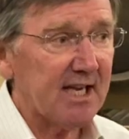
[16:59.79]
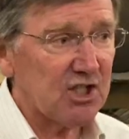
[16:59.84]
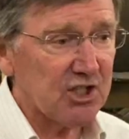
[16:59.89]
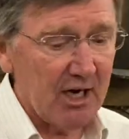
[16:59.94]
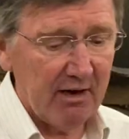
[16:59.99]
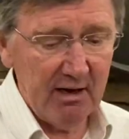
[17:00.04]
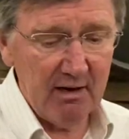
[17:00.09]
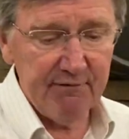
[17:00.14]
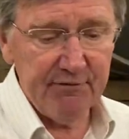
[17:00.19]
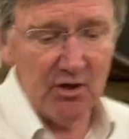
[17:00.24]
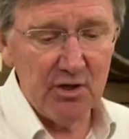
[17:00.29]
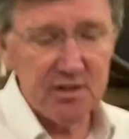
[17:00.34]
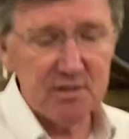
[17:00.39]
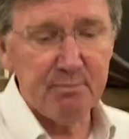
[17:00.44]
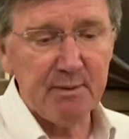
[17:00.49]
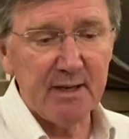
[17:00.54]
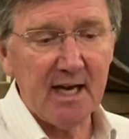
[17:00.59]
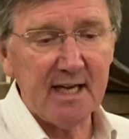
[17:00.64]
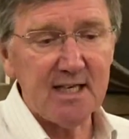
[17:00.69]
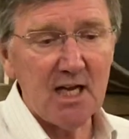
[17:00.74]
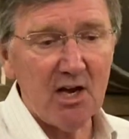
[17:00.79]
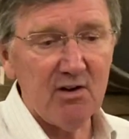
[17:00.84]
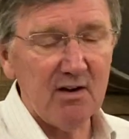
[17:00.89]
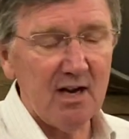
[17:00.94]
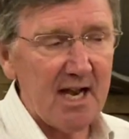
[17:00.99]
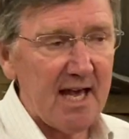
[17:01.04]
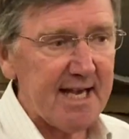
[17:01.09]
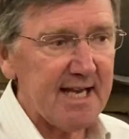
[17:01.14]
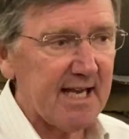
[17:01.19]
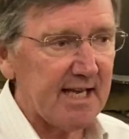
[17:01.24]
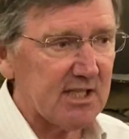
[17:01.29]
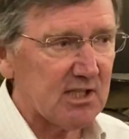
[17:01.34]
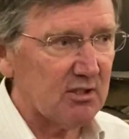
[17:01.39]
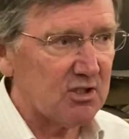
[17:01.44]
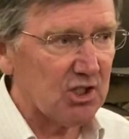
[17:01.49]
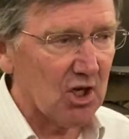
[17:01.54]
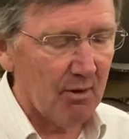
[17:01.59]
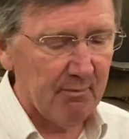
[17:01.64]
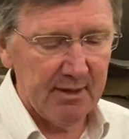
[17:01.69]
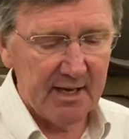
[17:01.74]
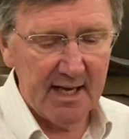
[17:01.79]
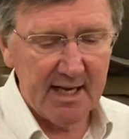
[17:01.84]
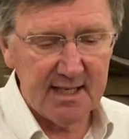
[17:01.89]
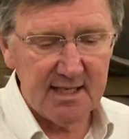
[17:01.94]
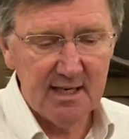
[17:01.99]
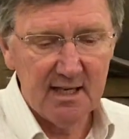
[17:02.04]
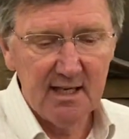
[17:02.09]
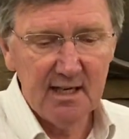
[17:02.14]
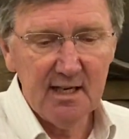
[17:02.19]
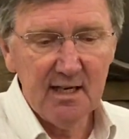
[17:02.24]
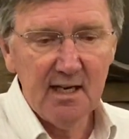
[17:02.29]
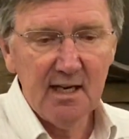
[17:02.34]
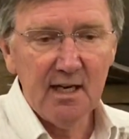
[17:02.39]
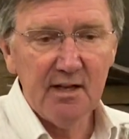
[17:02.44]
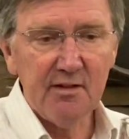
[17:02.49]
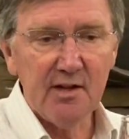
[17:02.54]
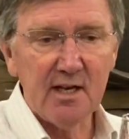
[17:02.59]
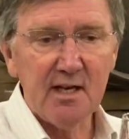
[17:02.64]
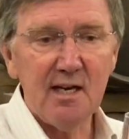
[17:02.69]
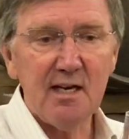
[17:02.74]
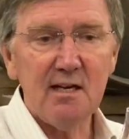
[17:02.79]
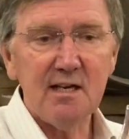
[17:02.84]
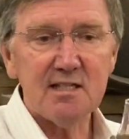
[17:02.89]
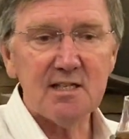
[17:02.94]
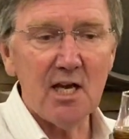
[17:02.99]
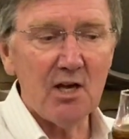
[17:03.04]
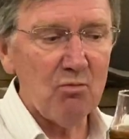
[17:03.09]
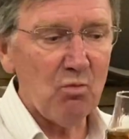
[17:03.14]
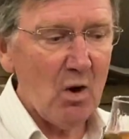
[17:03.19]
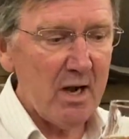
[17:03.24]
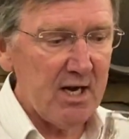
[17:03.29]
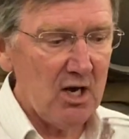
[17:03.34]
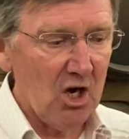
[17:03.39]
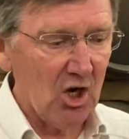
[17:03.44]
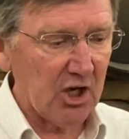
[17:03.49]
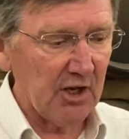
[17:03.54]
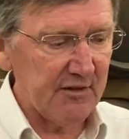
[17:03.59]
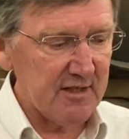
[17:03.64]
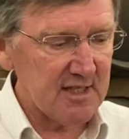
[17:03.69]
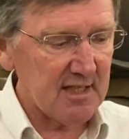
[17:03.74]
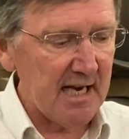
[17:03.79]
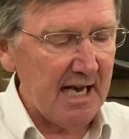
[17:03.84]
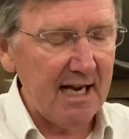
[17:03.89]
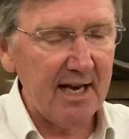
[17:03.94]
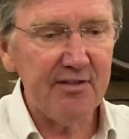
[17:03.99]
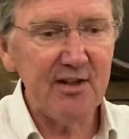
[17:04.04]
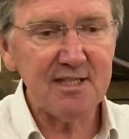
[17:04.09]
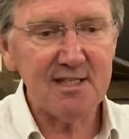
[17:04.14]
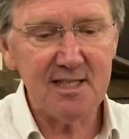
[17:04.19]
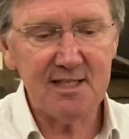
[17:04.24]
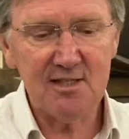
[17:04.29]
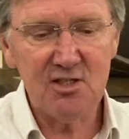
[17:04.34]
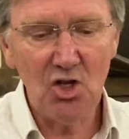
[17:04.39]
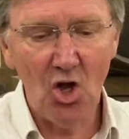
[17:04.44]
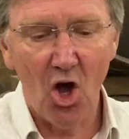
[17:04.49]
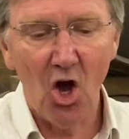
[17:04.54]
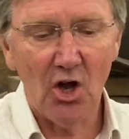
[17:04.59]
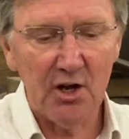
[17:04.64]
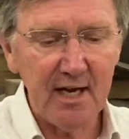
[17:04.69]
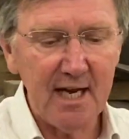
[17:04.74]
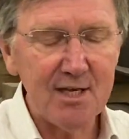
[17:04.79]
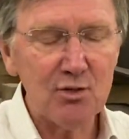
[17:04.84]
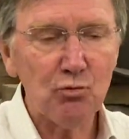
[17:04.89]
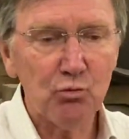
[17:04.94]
a sherry influence, but I don't like it to dominate. So when you look at this colour, this is not as